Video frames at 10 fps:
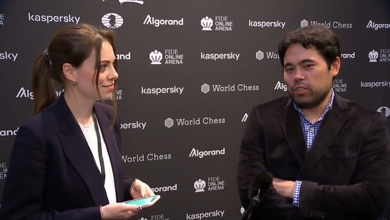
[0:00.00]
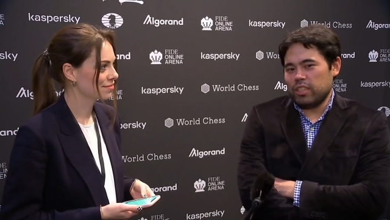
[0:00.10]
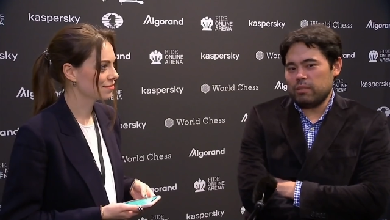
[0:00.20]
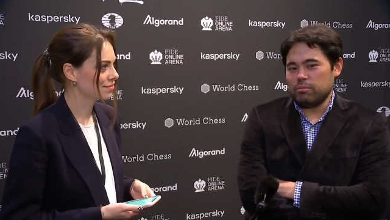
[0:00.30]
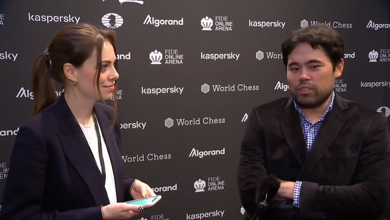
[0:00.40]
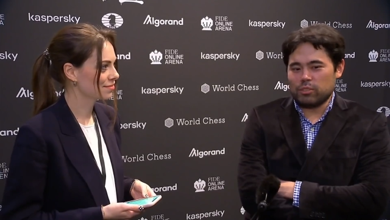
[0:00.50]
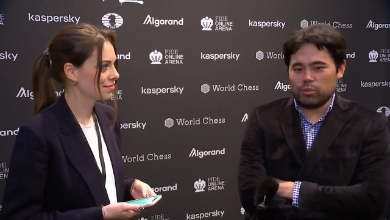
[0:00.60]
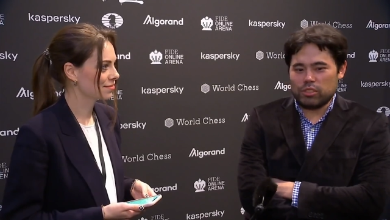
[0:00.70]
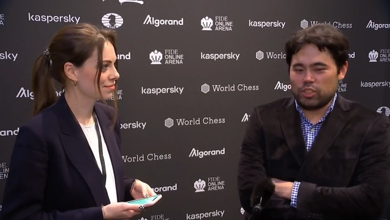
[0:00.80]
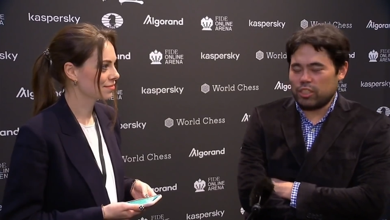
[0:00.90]
Speaker 1: game. It doesn't
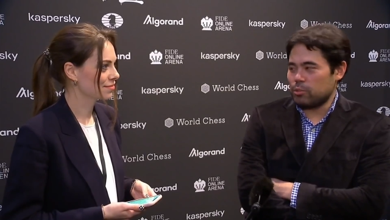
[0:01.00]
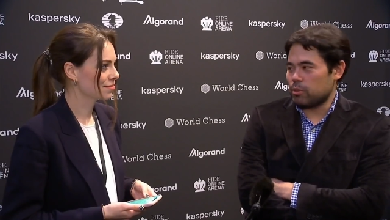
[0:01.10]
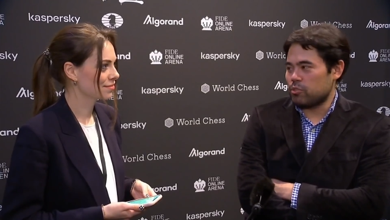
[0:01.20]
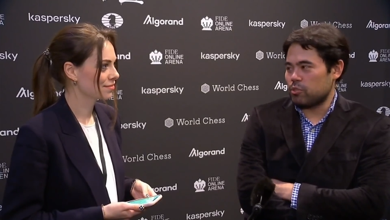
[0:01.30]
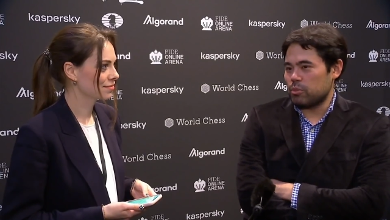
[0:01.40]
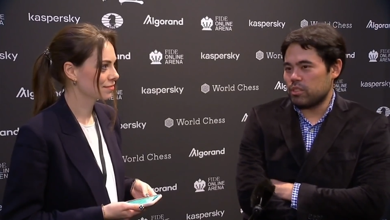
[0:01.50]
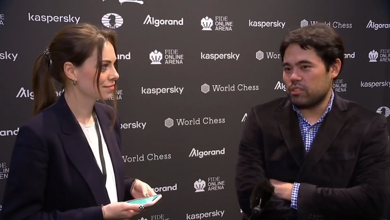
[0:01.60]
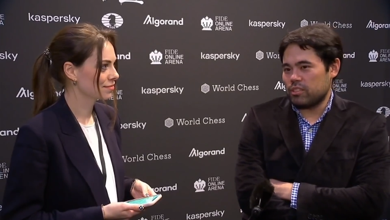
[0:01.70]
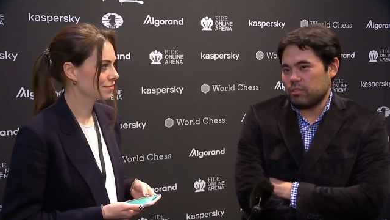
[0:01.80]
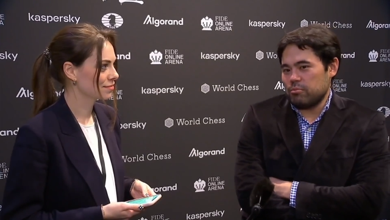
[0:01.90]
really change much for me.
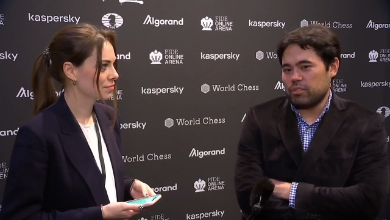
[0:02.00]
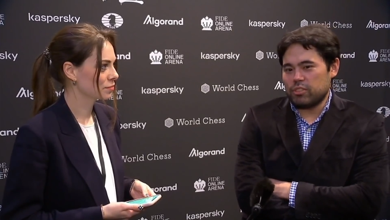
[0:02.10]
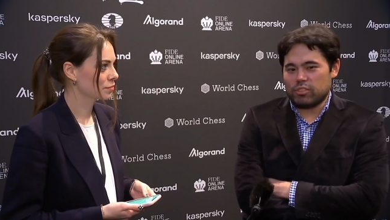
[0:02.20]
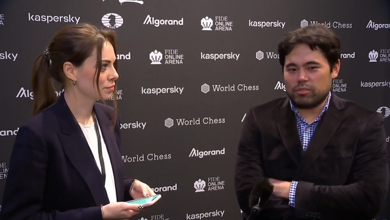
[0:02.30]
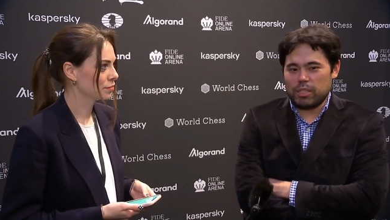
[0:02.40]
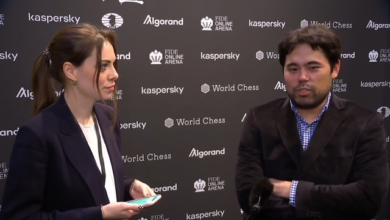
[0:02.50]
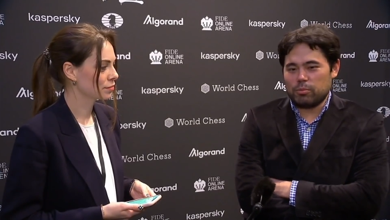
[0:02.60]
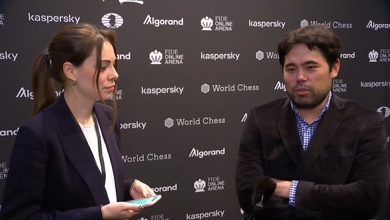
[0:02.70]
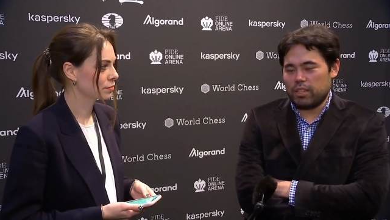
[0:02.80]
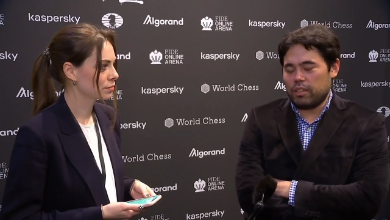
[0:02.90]
So it's just I just
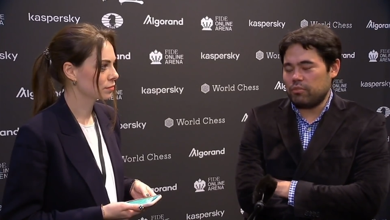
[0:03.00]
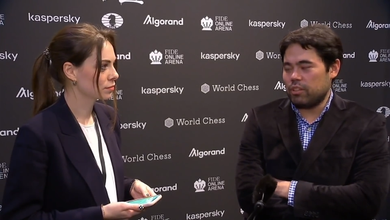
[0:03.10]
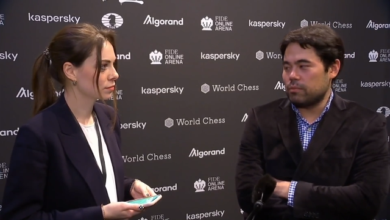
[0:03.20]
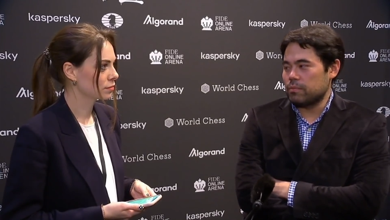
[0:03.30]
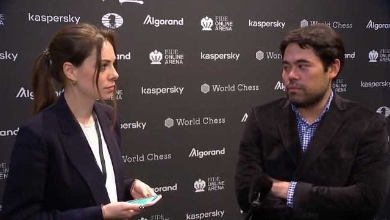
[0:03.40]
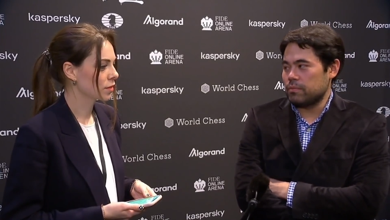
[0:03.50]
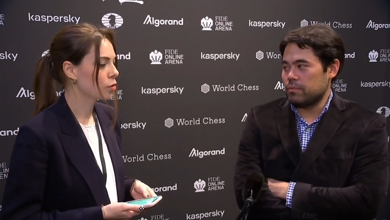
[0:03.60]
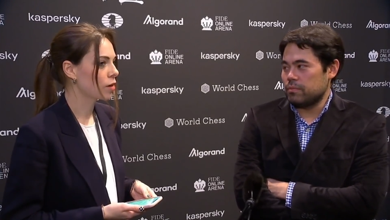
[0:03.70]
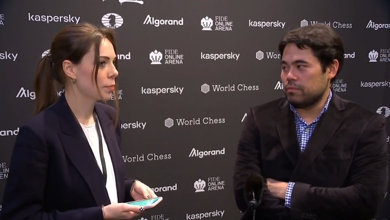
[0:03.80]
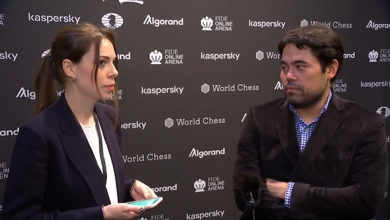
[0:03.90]
play and have fun.
Speaker 2: All
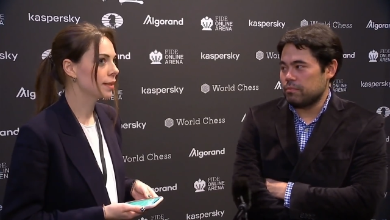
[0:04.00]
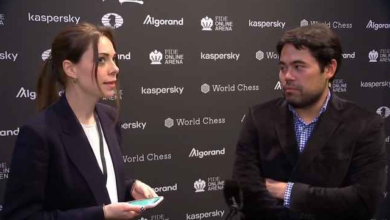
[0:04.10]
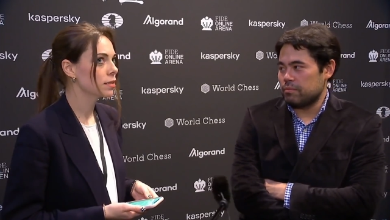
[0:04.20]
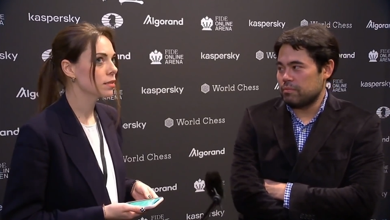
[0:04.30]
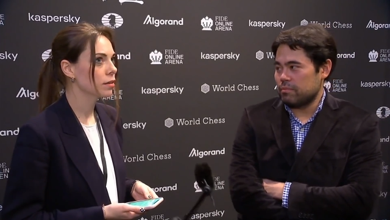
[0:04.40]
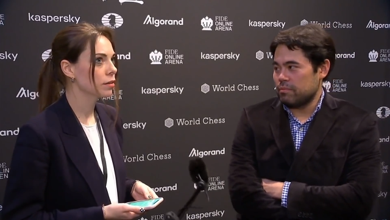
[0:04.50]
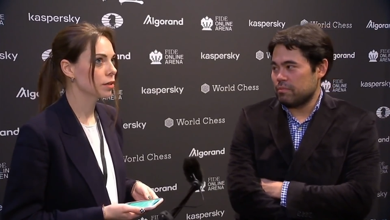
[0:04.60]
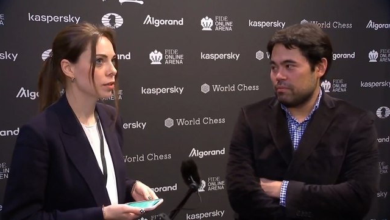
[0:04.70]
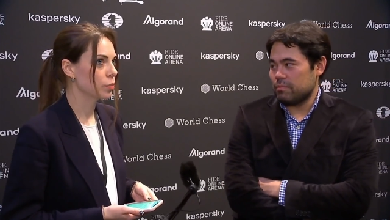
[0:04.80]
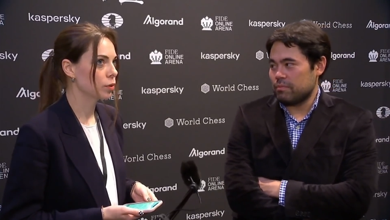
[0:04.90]
right, but is there an
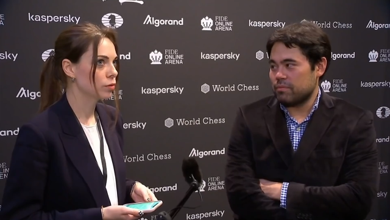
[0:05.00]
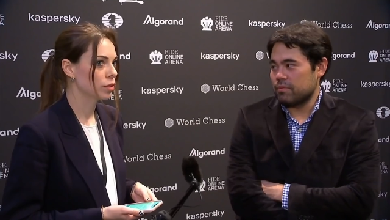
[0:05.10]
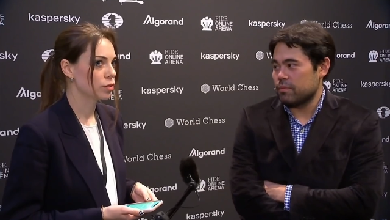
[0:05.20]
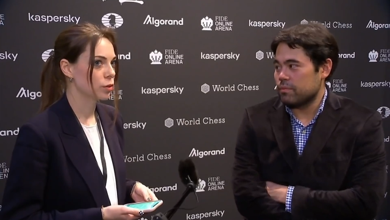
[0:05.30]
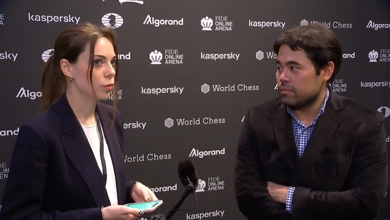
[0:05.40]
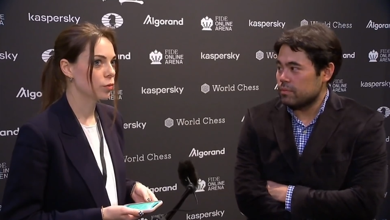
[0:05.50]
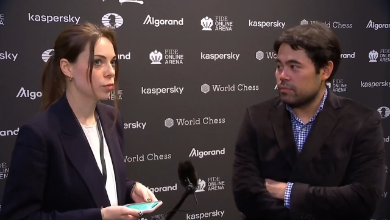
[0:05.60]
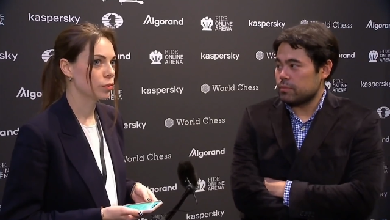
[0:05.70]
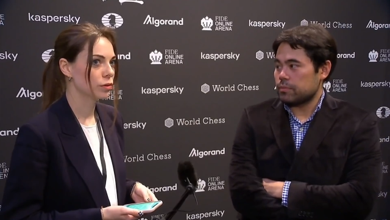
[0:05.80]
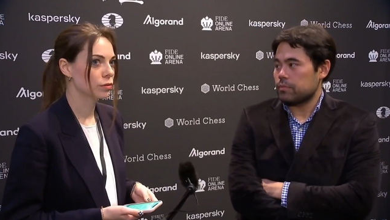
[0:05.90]
opponent
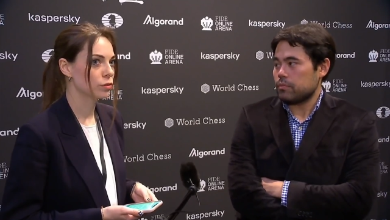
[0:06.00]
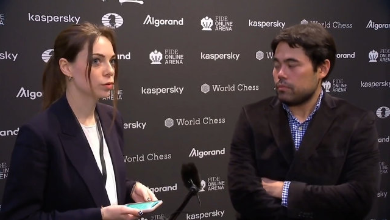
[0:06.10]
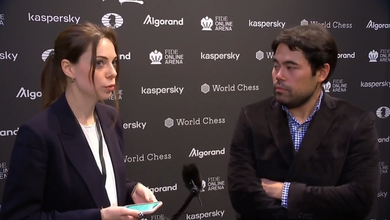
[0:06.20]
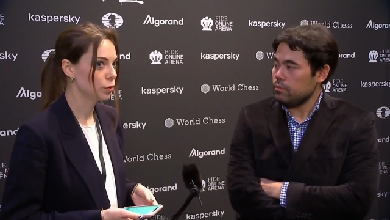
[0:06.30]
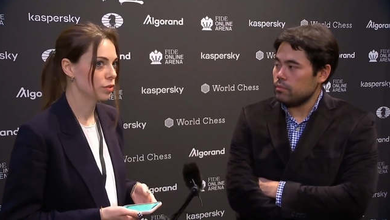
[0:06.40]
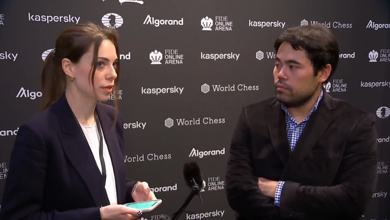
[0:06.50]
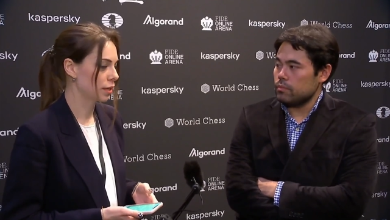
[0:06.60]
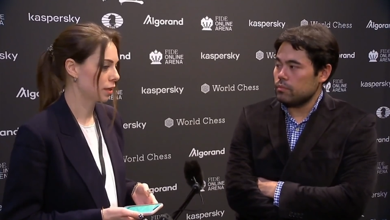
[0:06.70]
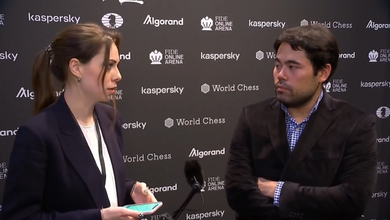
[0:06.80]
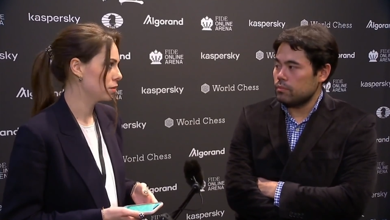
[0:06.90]
who to lose
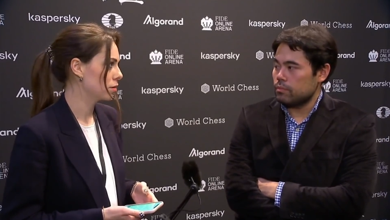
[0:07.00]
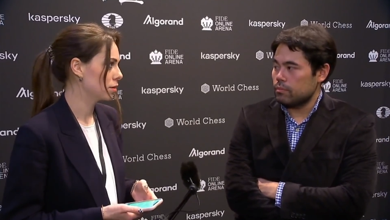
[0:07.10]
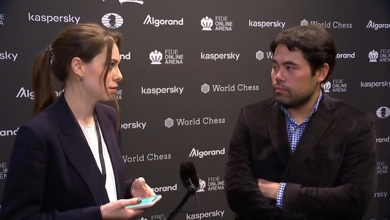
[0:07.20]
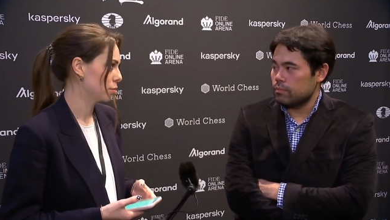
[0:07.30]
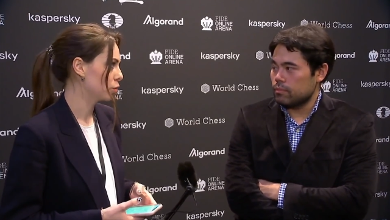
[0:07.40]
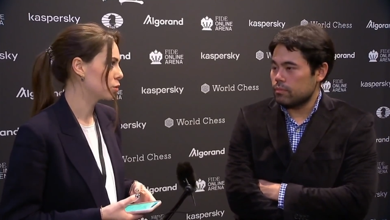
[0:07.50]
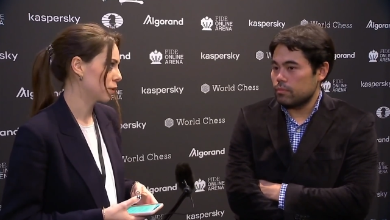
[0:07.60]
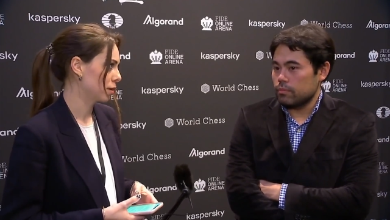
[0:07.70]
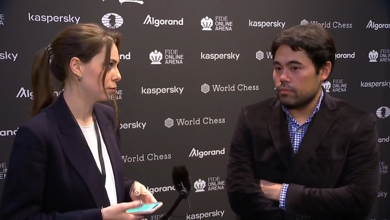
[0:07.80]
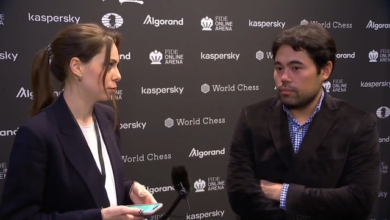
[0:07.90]
against is the most
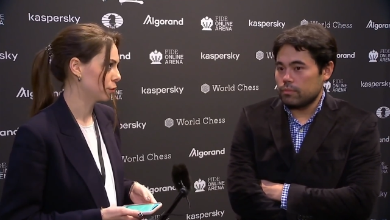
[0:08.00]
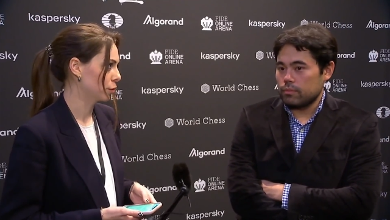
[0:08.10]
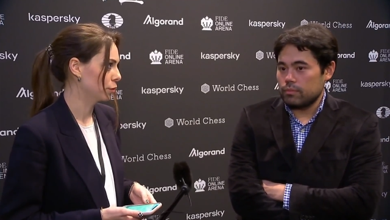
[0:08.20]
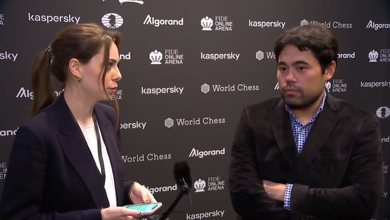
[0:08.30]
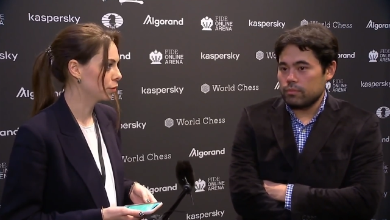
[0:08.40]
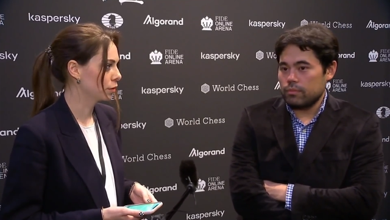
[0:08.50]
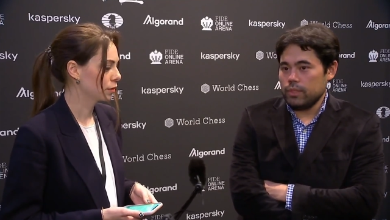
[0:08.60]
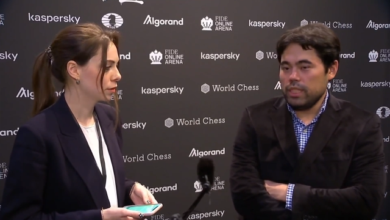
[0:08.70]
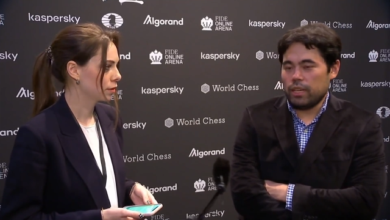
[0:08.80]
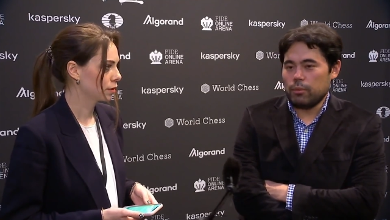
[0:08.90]
painful for you?
Speaker 1: yeah, I mean,